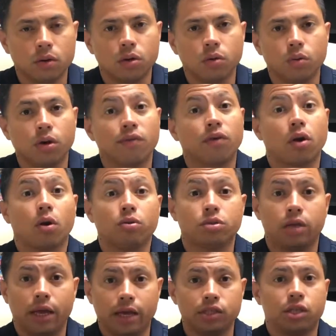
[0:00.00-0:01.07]
We have
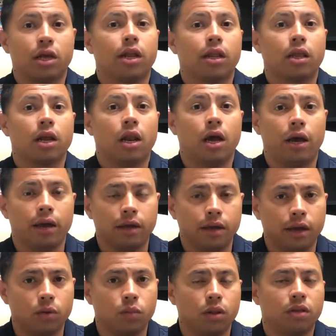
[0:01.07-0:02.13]
closed, educated the client,
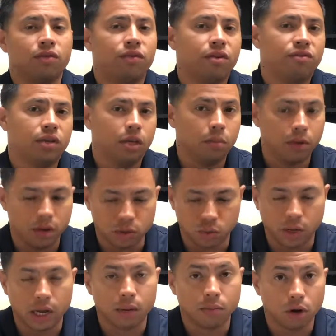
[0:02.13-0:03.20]
and within 15 minutes,
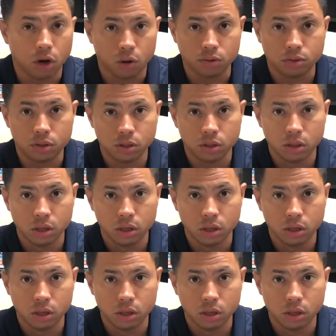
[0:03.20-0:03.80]
we had him closed.